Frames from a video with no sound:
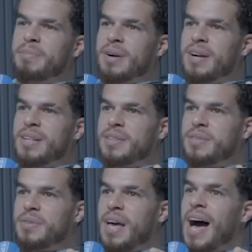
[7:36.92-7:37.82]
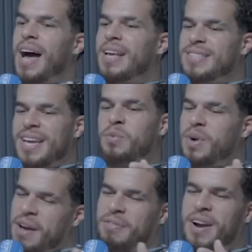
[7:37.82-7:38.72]
bruh, I said
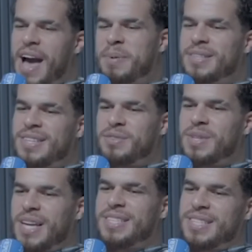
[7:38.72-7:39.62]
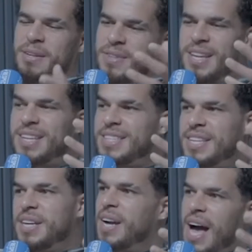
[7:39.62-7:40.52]
whatever happens in this relationship for the next
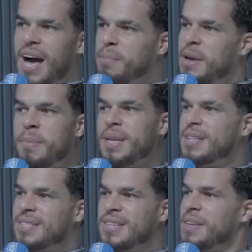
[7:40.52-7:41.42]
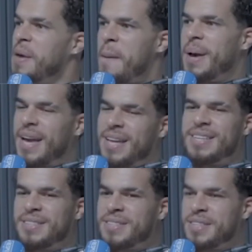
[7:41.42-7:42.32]
year, I'm committed to paying
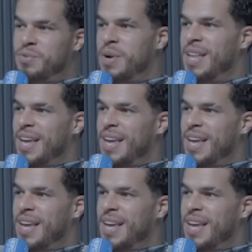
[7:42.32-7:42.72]
this rent.